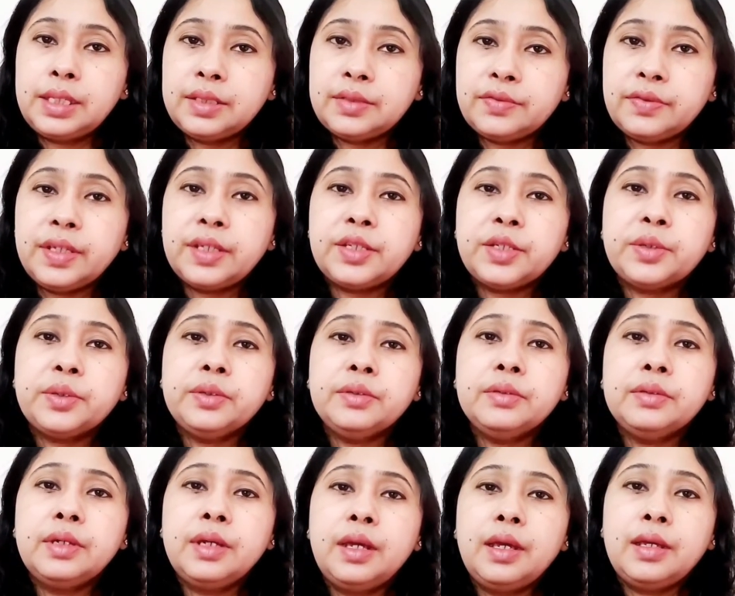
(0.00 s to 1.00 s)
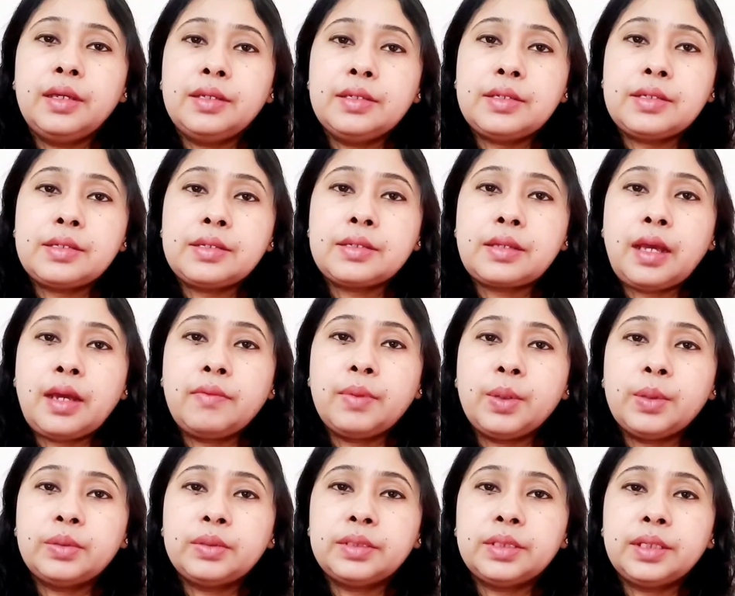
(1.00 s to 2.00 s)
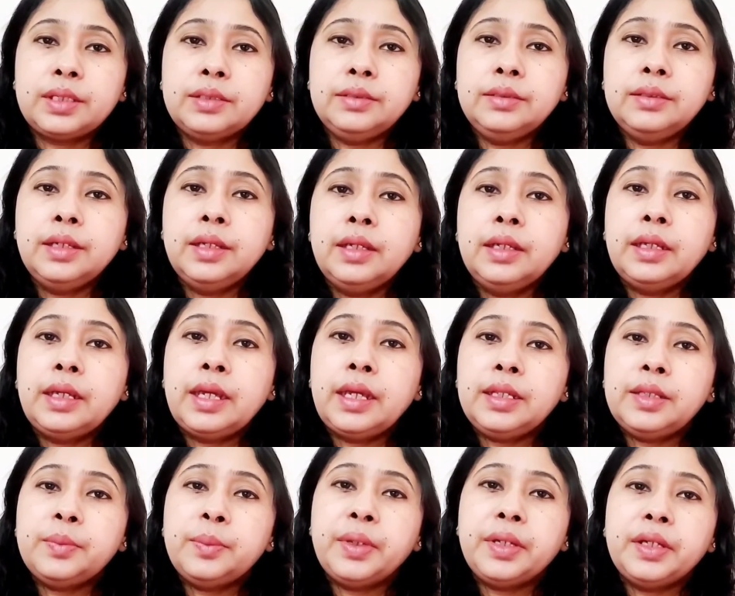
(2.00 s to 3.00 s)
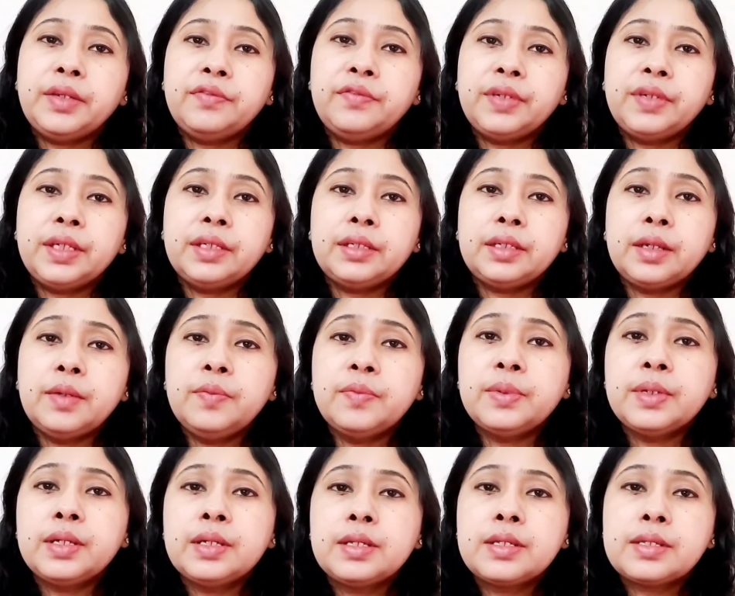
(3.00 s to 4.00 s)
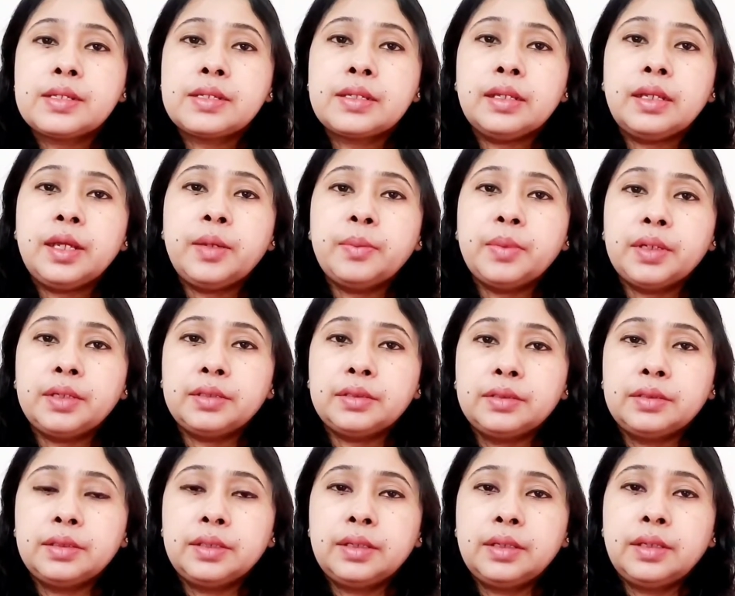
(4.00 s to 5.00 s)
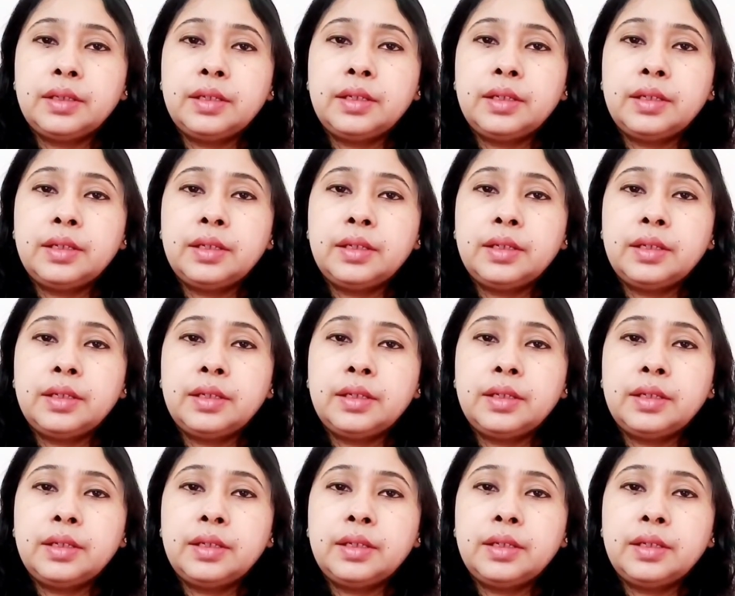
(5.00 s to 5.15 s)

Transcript: This video is about the health benefit of cinnamon.